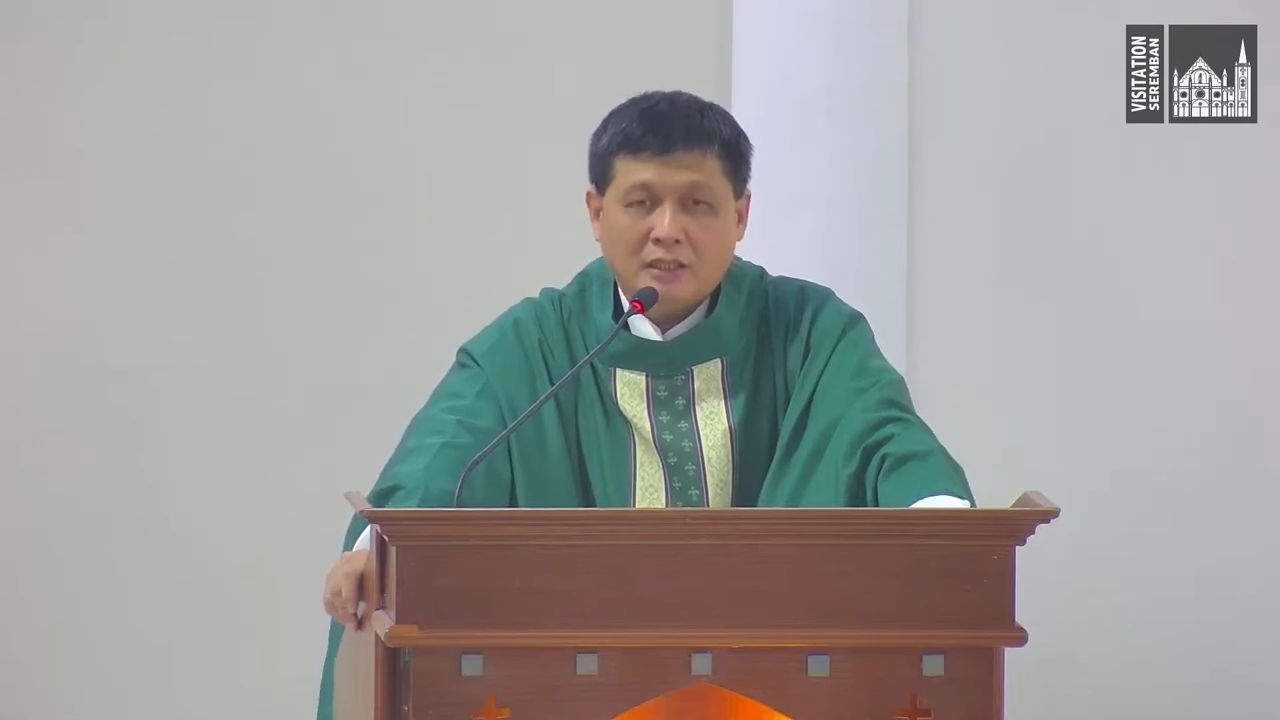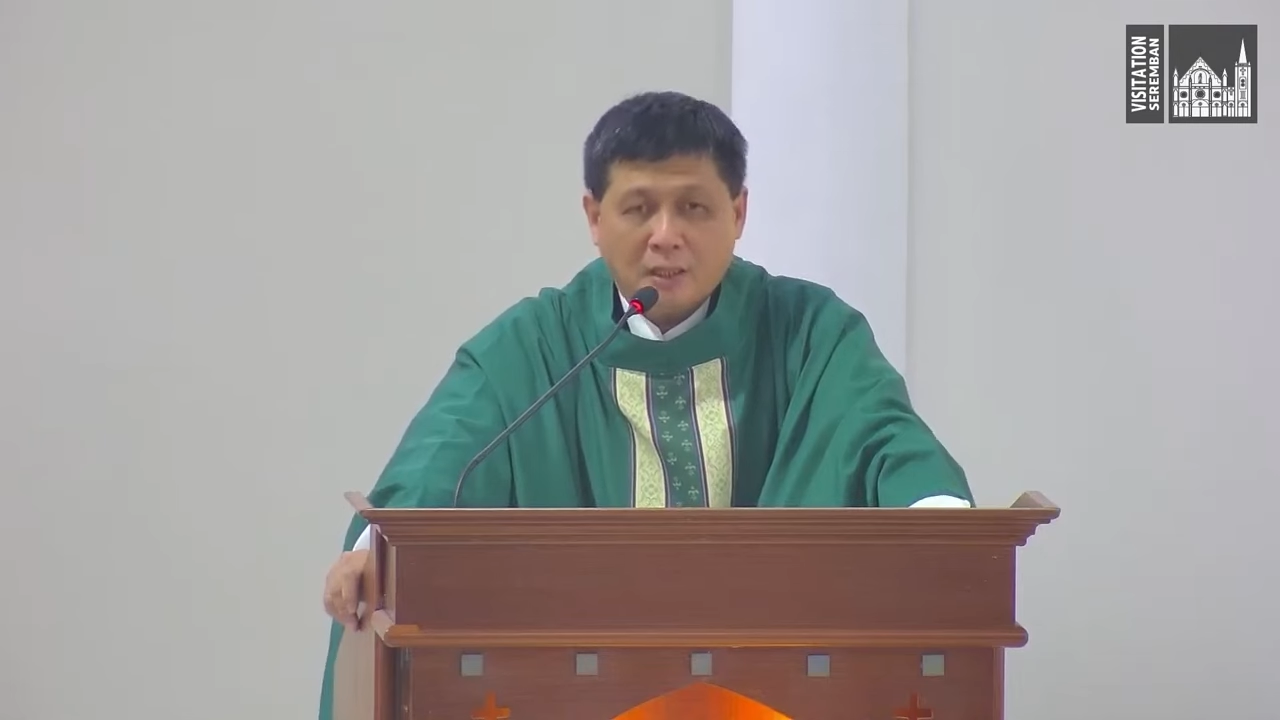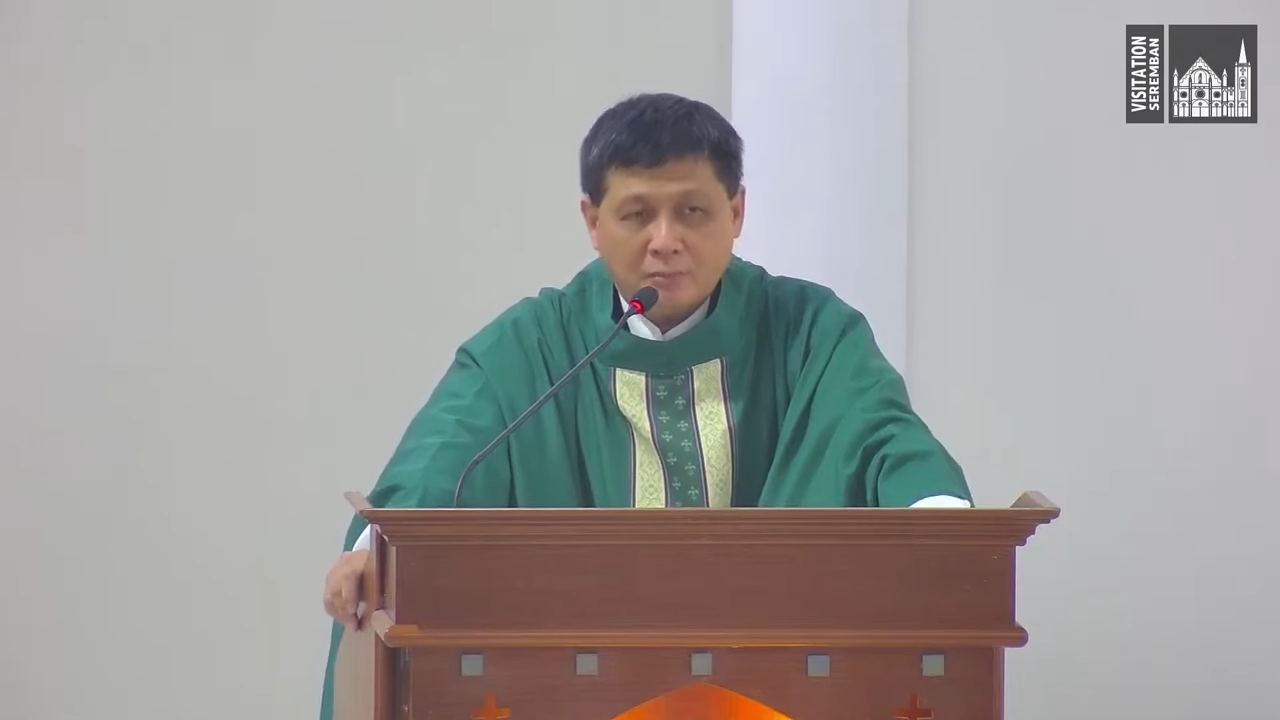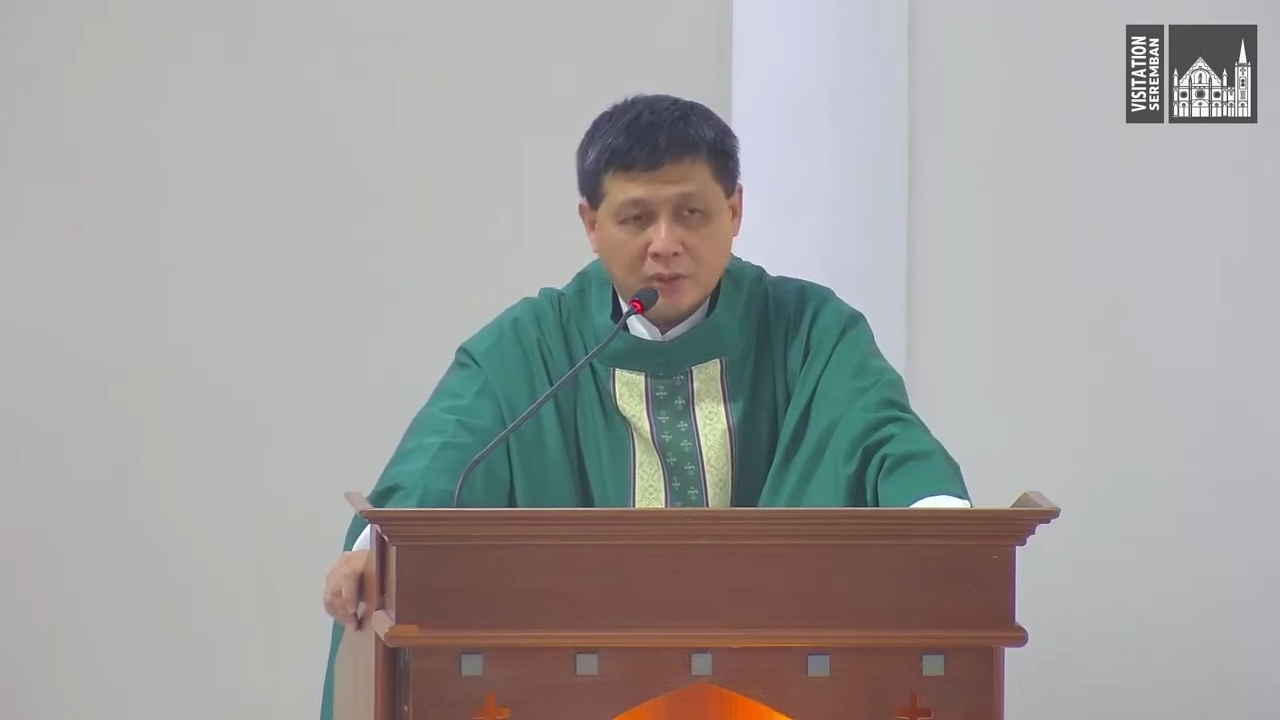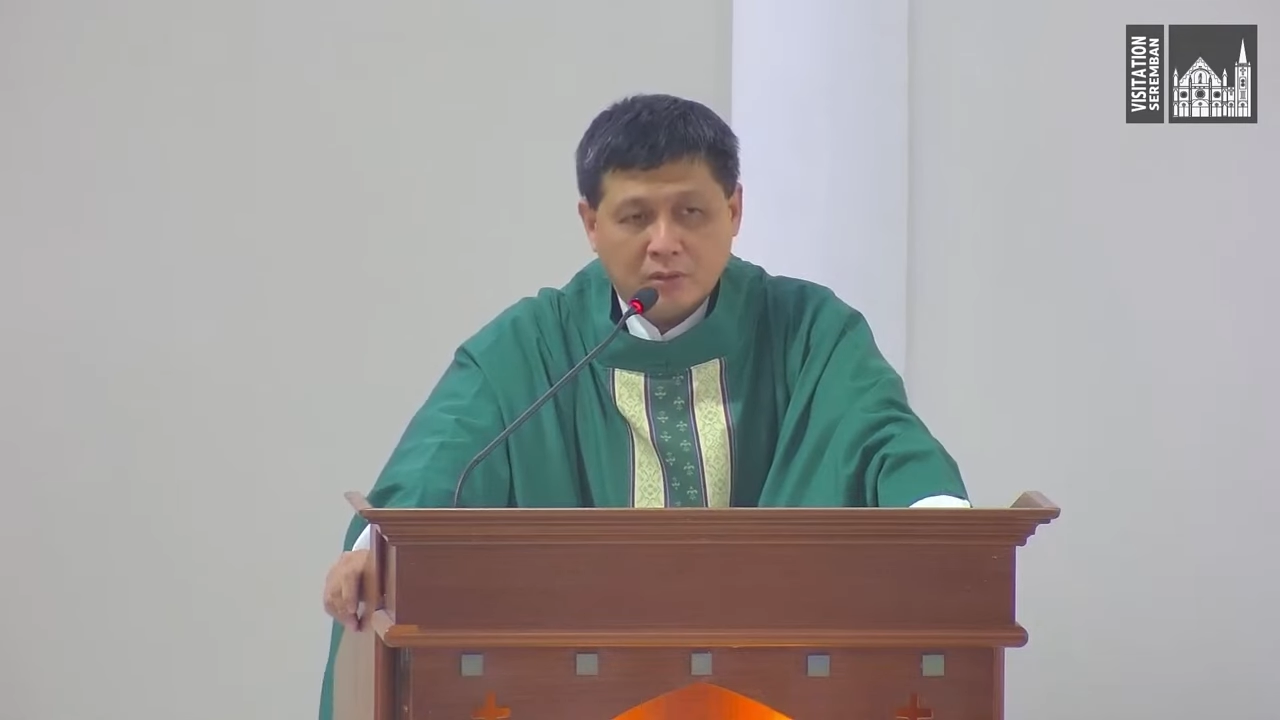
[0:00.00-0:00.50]

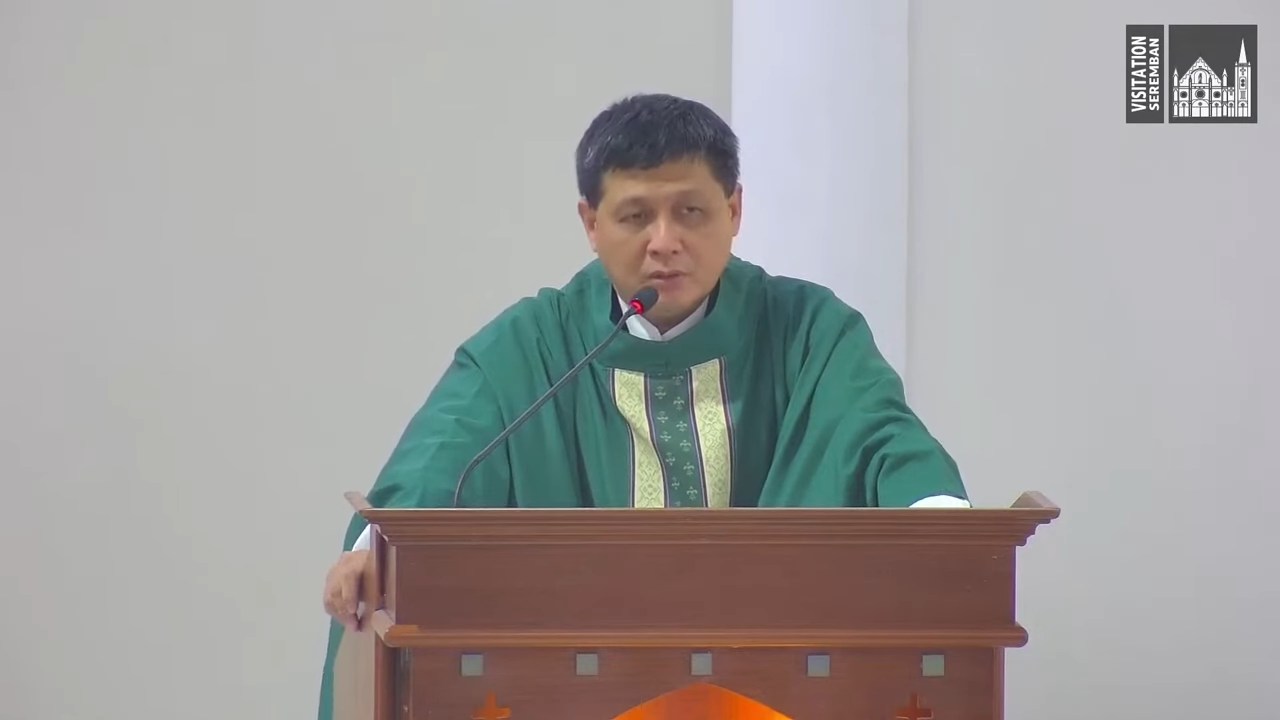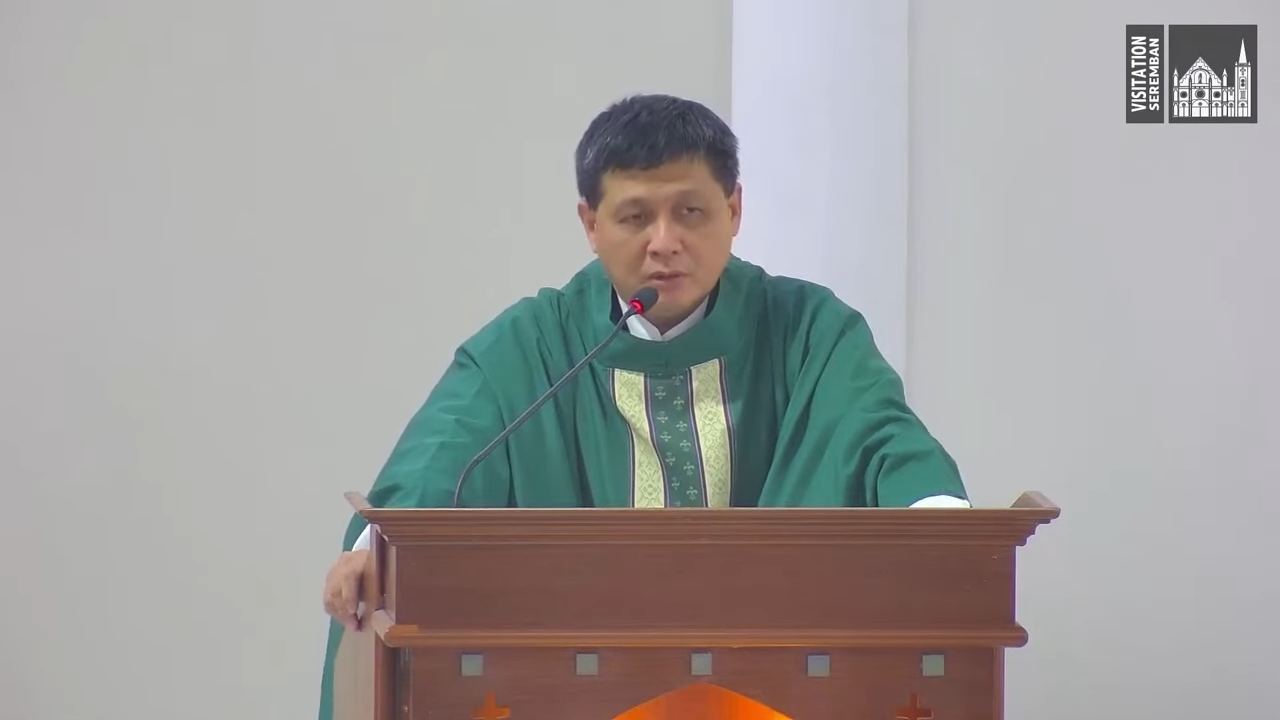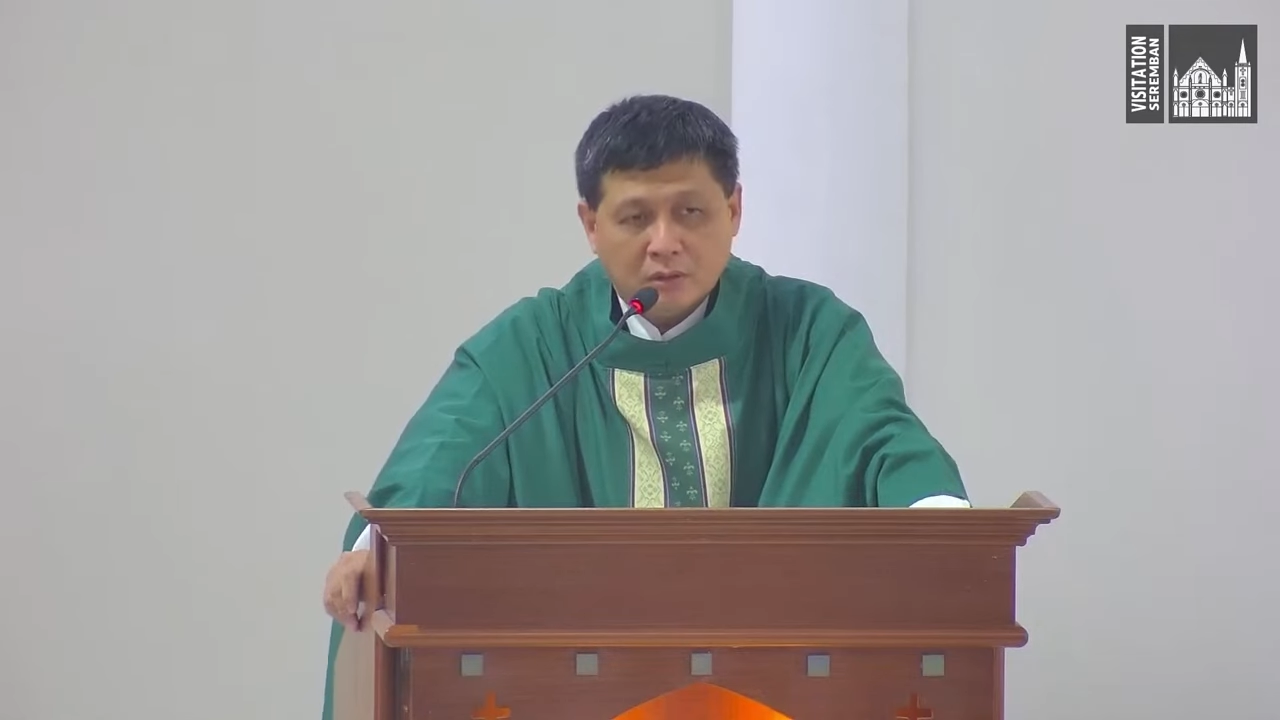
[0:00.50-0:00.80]
happen?